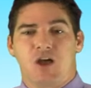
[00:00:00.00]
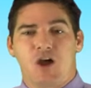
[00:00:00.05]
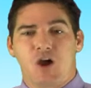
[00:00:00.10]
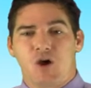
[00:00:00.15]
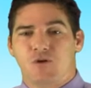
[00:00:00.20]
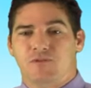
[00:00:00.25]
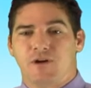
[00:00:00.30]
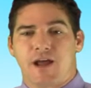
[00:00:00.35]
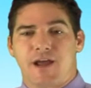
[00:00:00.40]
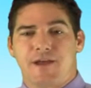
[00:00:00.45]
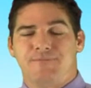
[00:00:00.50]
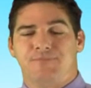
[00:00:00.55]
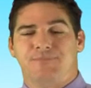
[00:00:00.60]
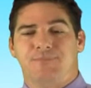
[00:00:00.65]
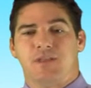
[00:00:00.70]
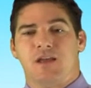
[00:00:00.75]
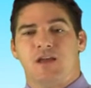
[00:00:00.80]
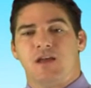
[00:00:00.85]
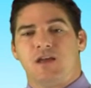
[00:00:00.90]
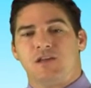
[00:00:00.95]
No, right?
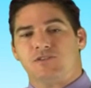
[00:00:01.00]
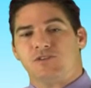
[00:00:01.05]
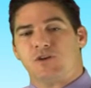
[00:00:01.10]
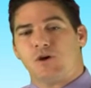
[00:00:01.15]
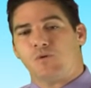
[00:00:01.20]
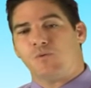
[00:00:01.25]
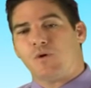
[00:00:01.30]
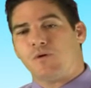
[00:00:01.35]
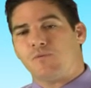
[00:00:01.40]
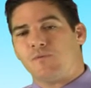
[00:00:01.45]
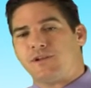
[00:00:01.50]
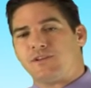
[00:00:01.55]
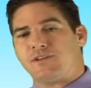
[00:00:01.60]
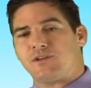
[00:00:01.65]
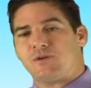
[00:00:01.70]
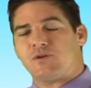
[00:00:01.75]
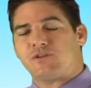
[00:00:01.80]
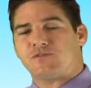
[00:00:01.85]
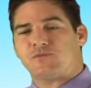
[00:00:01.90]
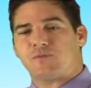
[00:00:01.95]
So what we
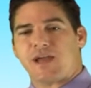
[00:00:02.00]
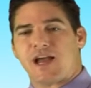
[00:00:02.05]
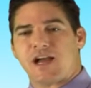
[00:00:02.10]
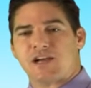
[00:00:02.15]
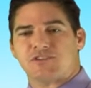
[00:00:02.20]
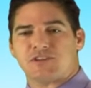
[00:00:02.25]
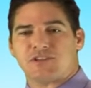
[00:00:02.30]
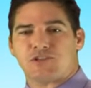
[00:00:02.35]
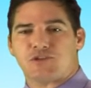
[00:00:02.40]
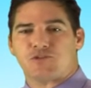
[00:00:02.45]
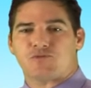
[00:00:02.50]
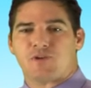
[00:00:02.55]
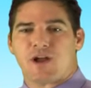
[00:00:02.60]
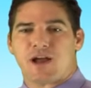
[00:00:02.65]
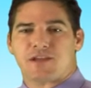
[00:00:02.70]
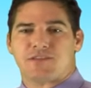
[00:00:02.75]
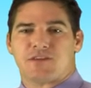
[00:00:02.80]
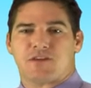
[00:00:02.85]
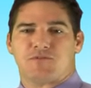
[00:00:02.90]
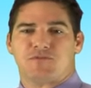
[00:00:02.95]
do is we actually
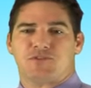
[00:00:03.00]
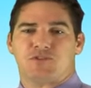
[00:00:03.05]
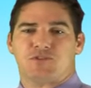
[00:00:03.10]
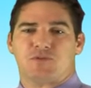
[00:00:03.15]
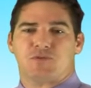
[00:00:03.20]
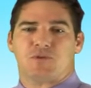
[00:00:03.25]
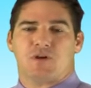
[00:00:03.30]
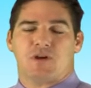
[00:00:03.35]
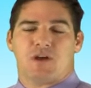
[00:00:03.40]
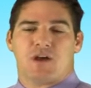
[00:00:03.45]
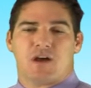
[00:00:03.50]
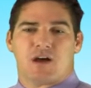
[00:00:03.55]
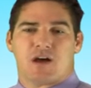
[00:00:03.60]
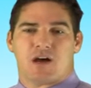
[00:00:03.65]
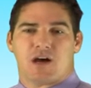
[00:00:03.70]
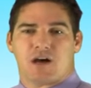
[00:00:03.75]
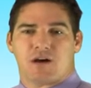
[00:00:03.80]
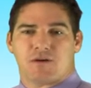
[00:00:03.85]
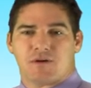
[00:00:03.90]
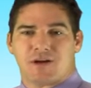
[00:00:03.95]
direct them to
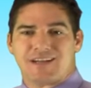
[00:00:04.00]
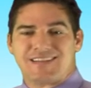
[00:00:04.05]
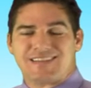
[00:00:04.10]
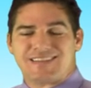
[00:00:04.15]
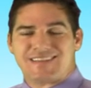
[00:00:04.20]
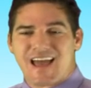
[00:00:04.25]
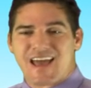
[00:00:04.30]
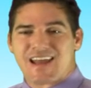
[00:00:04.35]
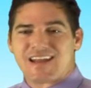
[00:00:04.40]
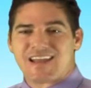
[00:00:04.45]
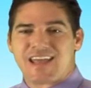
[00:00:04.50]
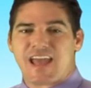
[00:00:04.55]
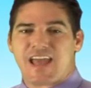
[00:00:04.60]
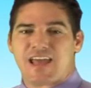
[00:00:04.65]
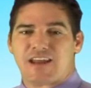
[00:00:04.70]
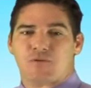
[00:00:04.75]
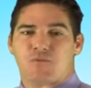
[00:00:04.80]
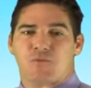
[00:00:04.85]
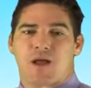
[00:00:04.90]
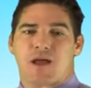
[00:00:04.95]
a
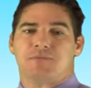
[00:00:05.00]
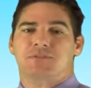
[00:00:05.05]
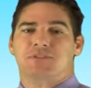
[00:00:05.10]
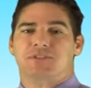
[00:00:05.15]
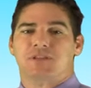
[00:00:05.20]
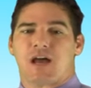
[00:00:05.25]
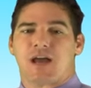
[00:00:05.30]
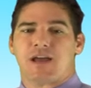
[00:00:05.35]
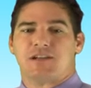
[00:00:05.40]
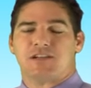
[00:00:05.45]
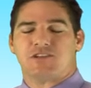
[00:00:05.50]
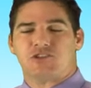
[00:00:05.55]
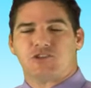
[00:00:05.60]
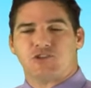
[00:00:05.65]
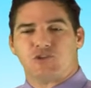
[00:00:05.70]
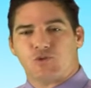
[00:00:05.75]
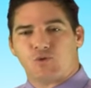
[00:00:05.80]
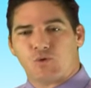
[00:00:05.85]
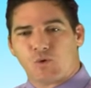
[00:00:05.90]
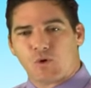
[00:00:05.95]
dedicated website. It's
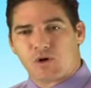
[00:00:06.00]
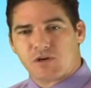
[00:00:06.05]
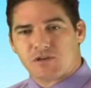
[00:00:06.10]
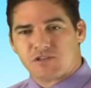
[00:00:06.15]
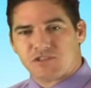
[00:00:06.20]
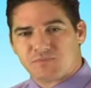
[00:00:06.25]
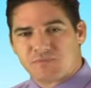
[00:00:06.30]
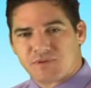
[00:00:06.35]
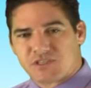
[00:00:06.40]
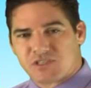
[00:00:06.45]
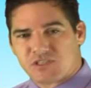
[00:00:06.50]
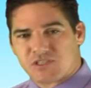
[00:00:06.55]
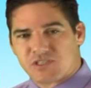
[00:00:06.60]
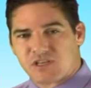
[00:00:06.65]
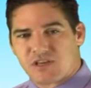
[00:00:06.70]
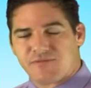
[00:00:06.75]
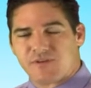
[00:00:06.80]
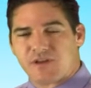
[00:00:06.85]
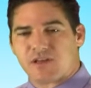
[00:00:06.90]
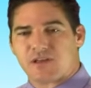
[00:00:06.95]
your
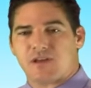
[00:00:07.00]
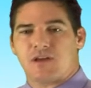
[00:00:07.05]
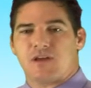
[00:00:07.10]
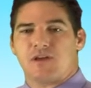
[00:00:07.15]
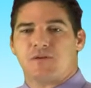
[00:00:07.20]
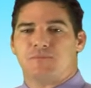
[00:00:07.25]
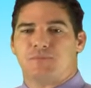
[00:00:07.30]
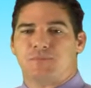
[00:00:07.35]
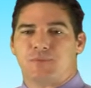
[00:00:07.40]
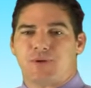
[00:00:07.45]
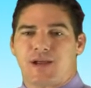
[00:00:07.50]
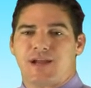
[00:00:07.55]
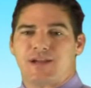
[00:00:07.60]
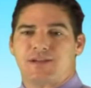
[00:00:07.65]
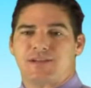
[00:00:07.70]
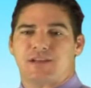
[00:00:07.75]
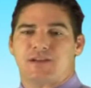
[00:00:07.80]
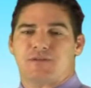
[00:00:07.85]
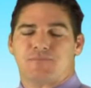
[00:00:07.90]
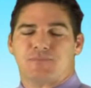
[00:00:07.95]
specific
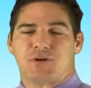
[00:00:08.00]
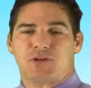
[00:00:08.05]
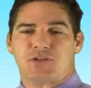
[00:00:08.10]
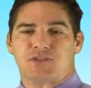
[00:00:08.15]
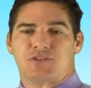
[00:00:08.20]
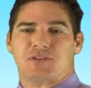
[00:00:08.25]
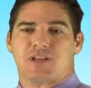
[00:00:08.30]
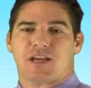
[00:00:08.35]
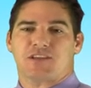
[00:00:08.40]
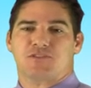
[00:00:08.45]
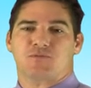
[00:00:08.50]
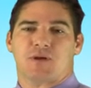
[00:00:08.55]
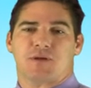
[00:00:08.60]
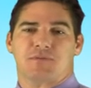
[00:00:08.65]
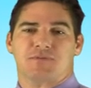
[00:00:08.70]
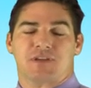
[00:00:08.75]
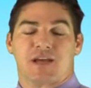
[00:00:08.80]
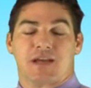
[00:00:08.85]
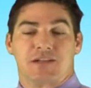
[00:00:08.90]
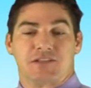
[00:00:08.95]
branded and personalized
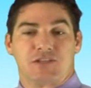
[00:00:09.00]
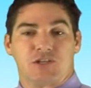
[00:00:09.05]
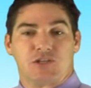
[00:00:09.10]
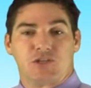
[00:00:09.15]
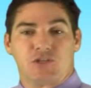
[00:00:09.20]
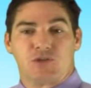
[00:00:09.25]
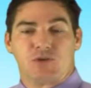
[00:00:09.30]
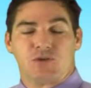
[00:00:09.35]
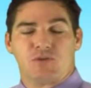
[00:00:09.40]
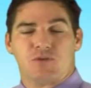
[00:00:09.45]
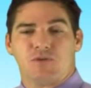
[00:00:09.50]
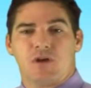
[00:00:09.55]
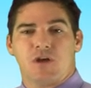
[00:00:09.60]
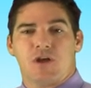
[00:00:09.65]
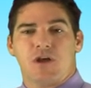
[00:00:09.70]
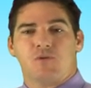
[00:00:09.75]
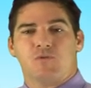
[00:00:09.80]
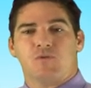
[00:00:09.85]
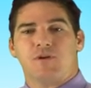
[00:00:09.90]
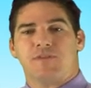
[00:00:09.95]
website to you,
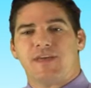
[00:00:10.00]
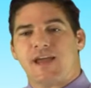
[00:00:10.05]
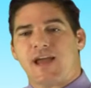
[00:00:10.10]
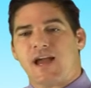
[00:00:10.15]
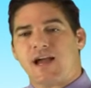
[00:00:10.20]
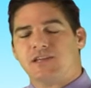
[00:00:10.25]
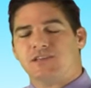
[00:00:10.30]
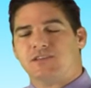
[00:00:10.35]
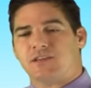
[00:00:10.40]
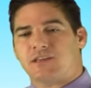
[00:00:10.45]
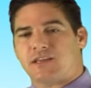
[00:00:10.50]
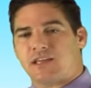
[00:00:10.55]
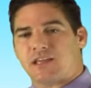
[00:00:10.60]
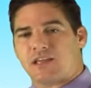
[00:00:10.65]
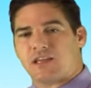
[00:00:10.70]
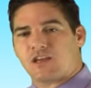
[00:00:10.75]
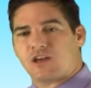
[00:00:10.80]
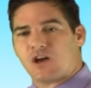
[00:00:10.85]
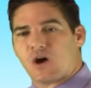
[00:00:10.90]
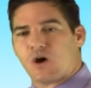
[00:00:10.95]
where they actually
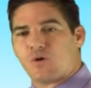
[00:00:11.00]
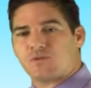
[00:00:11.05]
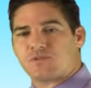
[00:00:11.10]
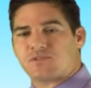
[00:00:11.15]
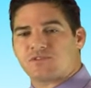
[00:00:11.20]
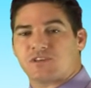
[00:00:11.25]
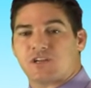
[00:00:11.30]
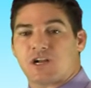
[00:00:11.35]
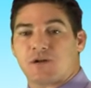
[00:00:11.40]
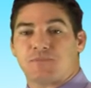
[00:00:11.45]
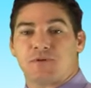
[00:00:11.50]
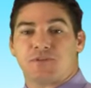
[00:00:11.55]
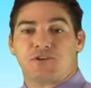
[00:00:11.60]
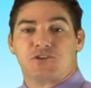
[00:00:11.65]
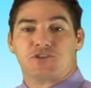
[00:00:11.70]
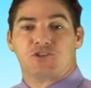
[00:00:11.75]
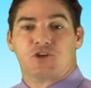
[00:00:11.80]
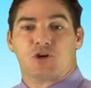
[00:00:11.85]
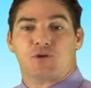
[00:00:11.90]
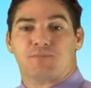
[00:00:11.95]
can go sit up on
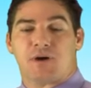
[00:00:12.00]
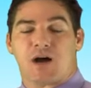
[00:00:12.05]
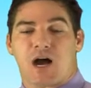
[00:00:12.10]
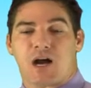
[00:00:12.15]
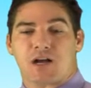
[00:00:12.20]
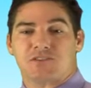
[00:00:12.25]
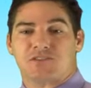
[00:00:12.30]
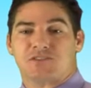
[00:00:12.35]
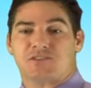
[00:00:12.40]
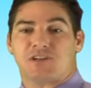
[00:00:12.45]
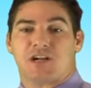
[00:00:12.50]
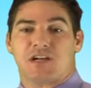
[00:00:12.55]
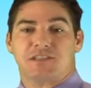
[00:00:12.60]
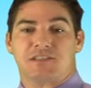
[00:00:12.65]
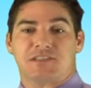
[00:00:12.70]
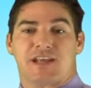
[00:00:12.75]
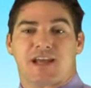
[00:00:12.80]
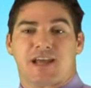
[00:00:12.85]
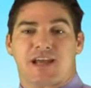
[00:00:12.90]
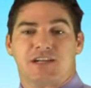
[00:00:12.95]
their soapbox, sit on
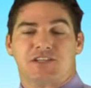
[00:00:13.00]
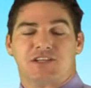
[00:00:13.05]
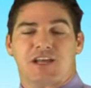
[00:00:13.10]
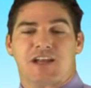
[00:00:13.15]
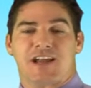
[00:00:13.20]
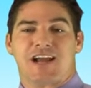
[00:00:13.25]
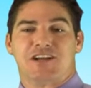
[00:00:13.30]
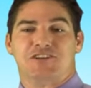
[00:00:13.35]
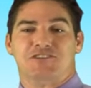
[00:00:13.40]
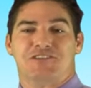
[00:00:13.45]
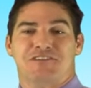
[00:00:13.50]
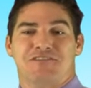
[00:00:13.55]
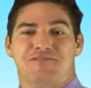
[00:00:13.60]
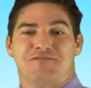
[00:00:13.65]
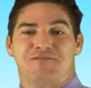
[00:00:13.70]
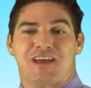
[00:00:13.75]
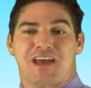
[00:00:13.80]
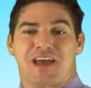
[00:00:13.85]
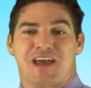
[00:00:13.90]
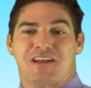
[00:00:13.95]
stage, and actually
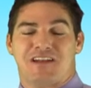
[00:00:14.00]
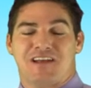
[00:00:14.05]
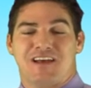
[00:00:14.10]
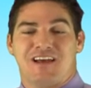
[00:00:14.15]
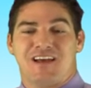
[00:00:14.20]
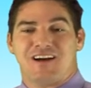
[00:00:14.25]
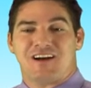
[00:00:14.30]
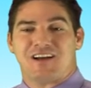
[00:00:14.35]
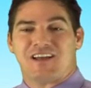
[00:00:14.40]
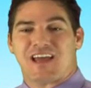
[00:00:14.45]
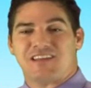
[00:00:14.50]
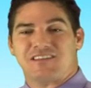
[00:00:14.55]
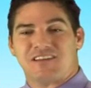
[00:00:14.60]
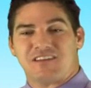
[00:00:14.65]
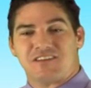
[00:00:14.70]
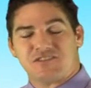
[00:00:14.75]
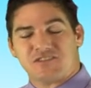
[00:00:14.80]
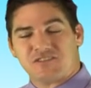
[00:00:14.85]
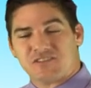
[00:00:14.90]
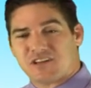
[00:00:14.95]
vent. Okay,
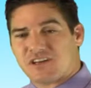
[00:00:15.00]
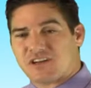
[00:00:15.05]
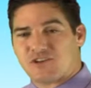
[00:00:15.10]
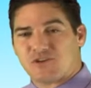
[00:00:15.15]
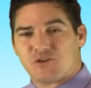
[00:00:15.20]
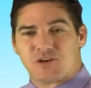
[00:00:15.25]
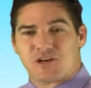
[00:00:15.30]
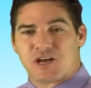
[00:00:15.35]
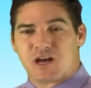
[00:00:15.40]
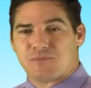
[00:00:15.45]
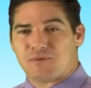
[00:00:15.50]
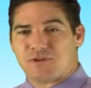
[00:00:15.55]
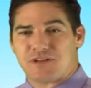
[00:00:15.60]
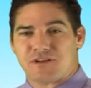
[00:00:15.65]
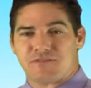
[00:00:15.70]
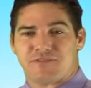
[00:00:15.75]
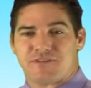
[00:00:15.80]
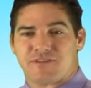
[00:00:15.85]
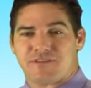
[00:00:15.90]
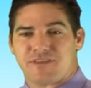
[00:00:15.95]
so this is going to do a couple
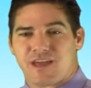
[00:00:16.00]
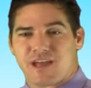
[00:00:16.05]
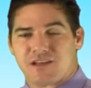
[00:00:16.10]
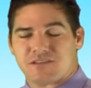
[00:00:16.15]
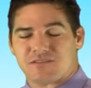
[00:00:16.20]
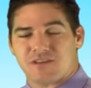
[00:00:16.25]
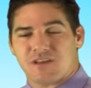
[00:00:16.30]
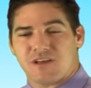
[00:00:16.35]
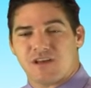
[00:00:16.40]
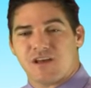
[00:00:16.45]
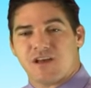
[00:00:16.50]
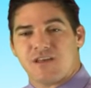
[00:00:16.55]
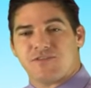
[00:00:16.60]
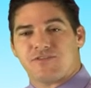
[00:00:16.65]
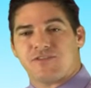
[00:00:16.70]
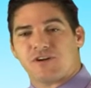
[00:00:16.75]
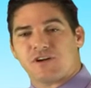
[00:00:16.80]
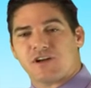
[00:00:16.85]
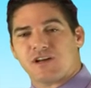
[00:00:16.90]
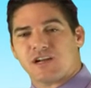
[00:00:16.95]
different things.
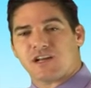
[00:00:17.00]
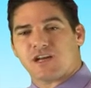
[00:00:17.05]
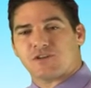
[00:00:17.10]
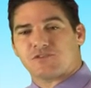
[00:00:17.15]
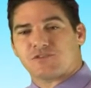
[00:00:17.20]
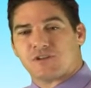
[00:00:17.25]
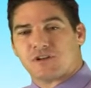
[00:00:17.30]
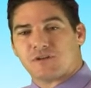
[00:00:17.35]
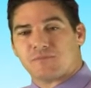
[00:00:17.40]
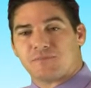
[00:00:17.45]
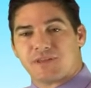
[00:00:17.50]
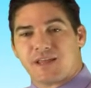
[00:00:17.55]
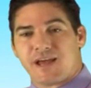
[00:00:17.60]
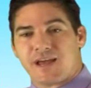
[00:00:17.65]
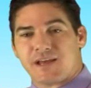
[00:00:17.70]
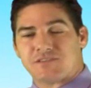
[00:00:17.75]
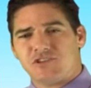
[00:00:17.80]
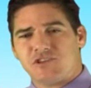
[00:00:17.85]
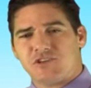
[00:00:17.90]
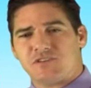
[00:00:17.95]
They're going to go to the
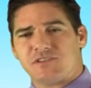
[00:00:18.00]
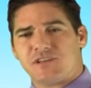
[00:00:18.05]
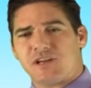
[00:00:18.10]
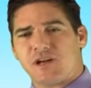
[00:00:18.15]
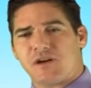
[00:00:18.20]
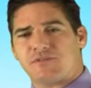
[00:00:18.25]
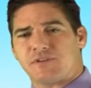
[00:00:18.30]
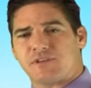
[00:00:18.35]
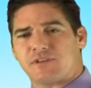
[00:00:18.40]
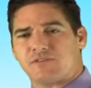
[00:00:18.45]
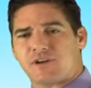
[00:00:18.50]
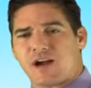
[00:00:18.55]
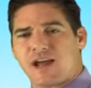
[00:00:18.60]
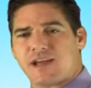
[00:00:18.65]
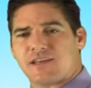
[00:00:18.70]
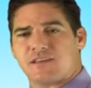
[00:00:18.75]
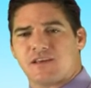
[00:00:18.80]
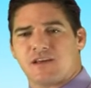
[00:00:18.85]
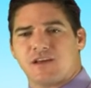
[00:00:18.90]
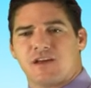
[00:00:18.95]
place. You see over on the
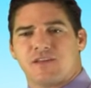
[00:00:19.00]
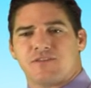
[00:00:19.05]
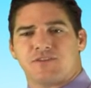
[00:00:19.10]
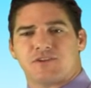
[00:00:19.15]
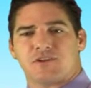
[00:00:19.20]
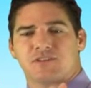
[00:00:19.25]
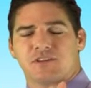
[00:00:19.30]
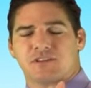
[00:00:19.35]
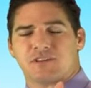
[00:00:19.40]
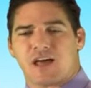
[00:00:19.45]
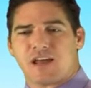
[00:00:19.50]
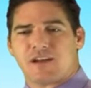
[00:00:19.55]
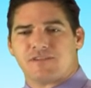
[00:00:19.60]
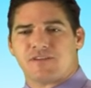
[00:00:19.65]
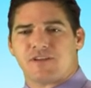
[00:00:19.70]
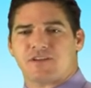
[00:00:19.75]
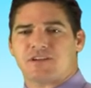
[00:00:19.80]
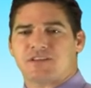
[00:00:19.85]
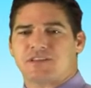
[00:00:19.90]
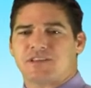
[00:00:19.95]
right, there's a lot of
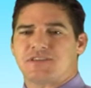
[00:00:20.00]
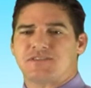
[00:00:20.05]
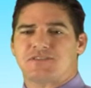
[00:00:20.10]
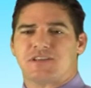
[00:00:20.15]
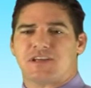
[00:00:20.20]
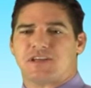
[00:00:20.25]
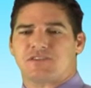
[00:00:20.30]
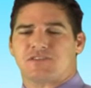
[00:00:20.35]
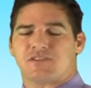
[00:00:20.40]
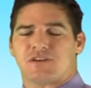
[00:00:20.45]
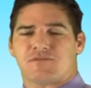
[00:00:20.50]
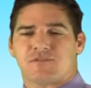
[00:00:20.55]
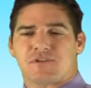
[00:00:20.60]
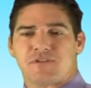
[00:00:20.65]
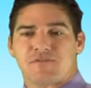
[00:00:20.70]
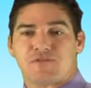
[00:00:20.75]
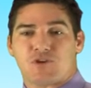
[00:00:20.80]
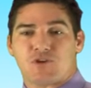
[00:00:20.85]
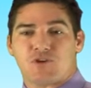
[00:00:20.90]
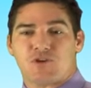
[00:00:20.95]
other listings of
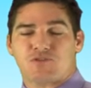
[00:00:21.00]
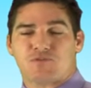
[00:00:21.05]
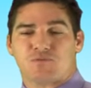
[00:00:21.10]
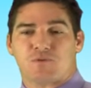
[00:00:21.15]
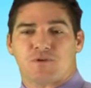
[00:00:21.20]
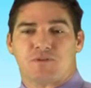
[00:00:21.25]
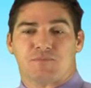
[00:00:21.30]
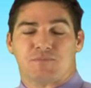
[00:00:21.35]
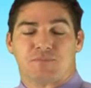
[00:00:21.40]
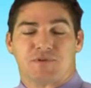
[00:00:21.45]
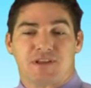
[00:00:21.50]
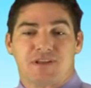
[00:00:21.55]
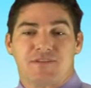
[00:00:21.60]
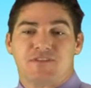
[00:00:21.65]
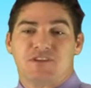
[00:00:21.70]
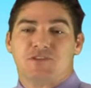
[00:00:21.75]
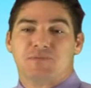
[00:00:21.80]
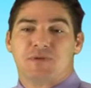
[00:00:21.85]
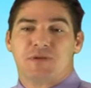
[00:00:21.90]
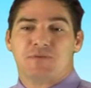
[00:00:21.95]
reviews where
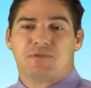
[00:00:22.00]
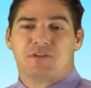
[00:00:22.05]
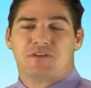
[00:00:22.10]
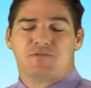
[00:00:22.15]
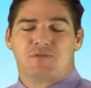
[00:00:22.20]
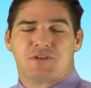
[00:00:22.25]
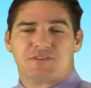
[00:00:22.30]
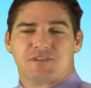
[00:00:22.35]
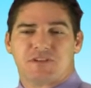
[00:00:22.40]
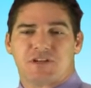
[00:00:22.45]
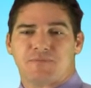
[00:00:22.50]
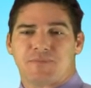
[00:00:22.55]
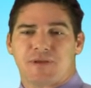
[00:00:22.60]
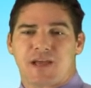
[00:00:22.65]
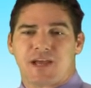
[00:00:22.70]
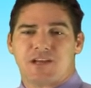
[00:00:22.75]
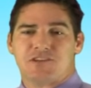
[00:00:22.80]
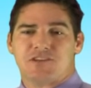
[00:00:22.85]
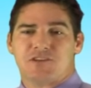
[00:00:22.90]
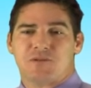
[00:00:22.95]
previous people have went to the
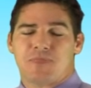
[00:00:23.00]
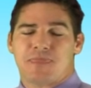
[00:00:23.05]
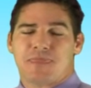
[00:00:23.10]
page.